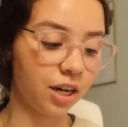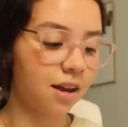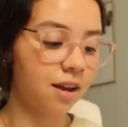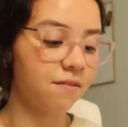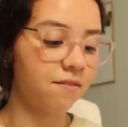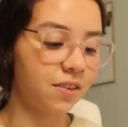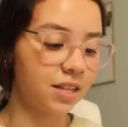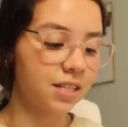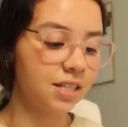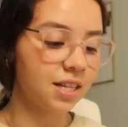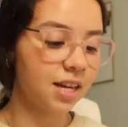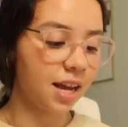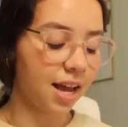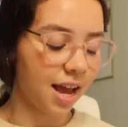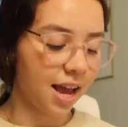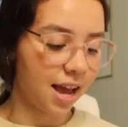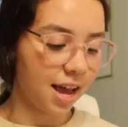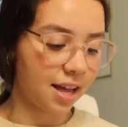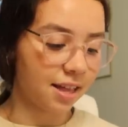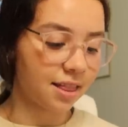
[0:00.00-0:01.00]
Convincing
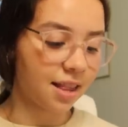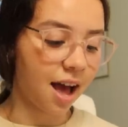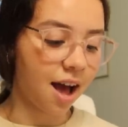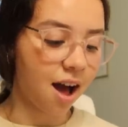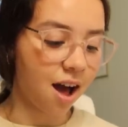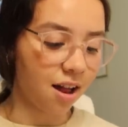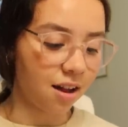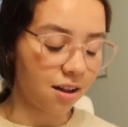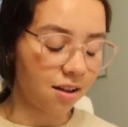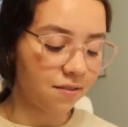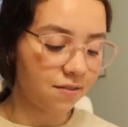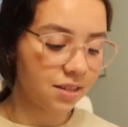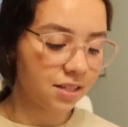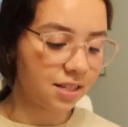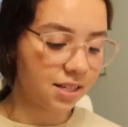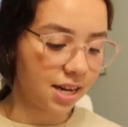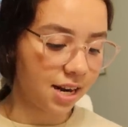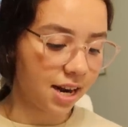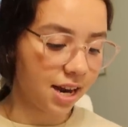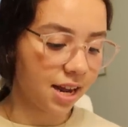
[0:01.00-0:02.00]
Anne that Olive is
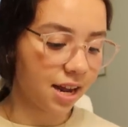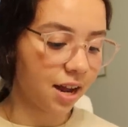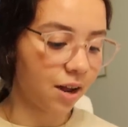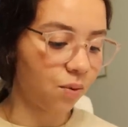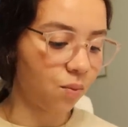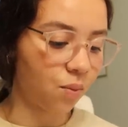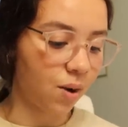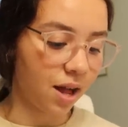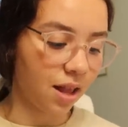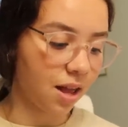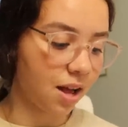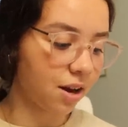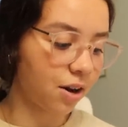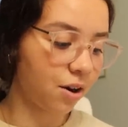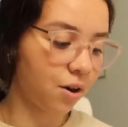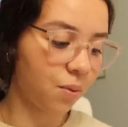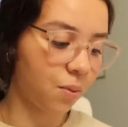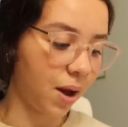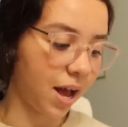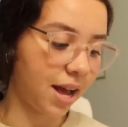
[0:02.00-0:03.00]
dating and well on
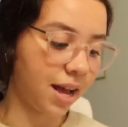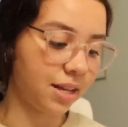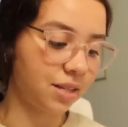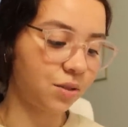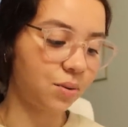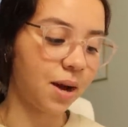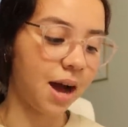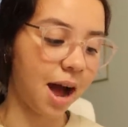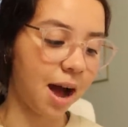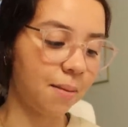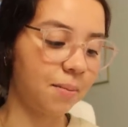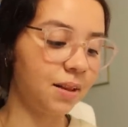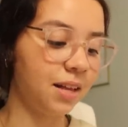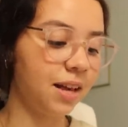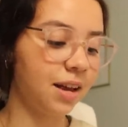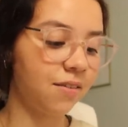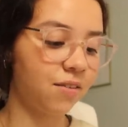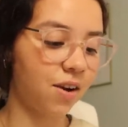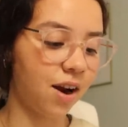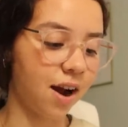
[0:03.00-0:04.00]
her way to a
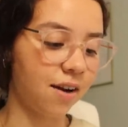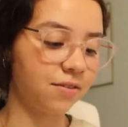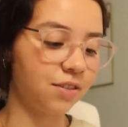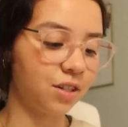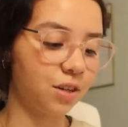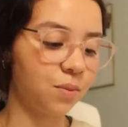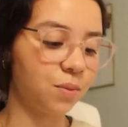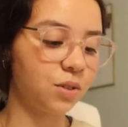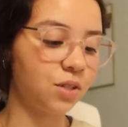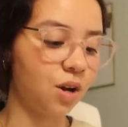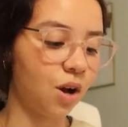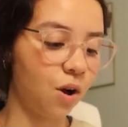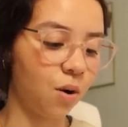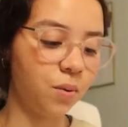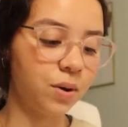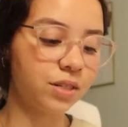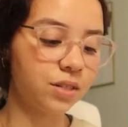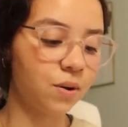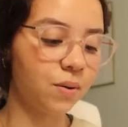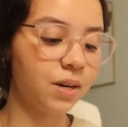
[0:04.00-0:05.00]
happily ever after was
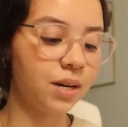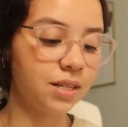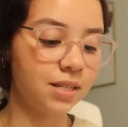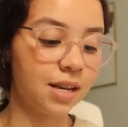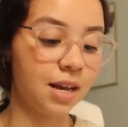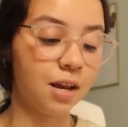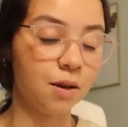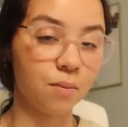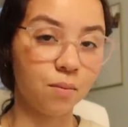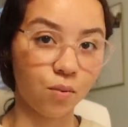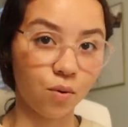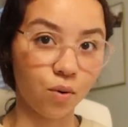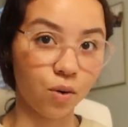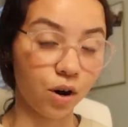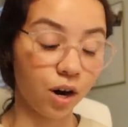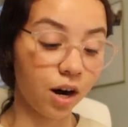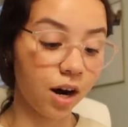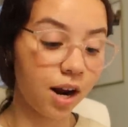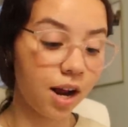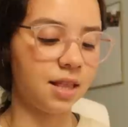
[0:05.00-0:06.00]
always going to take
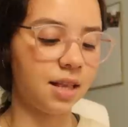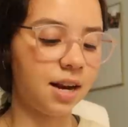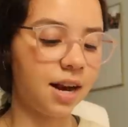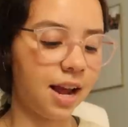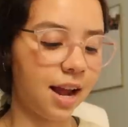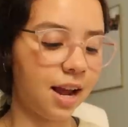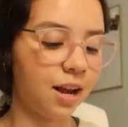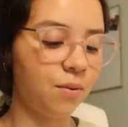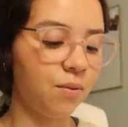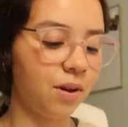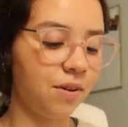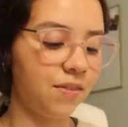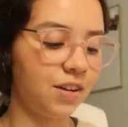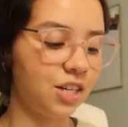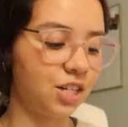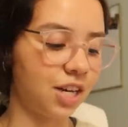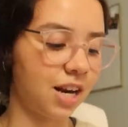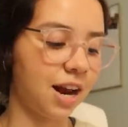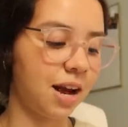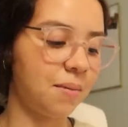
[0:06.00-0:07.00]
more than hand-wavy
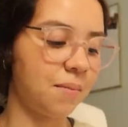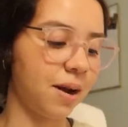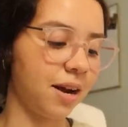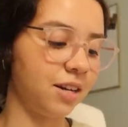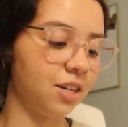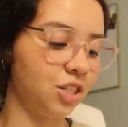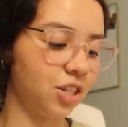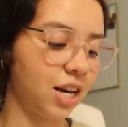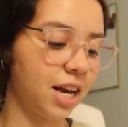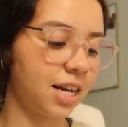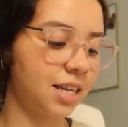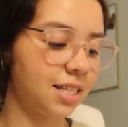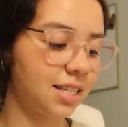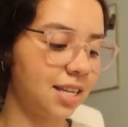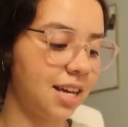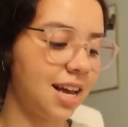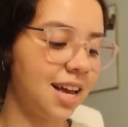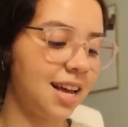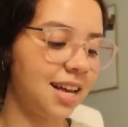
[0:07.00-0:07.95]
Jedi mind tricks.